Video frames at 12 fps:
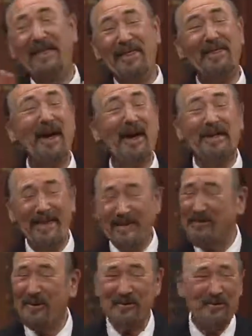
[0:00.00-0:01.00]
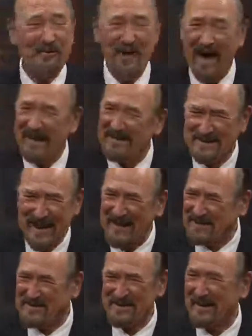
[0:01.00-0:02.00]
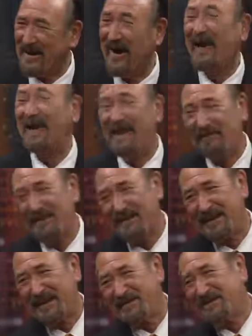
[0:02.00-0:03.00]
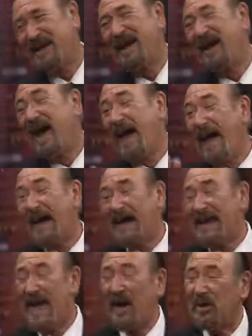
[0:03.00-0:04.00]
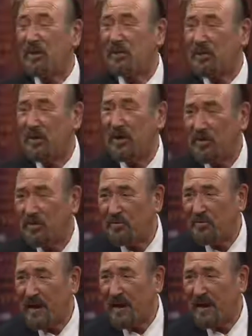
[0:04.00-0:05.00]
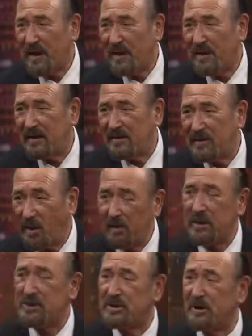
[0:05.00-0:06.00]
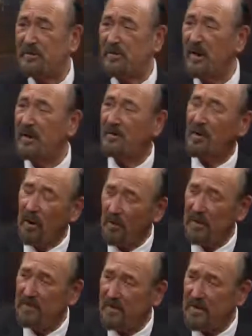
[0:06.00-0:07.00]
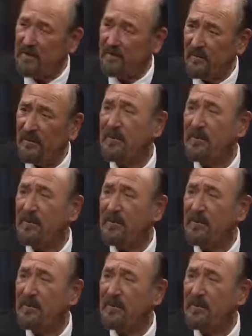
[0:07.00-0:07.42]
That was fantastic. I love it, Gish. Now, you're doing your comedy show at the Comedy Festival.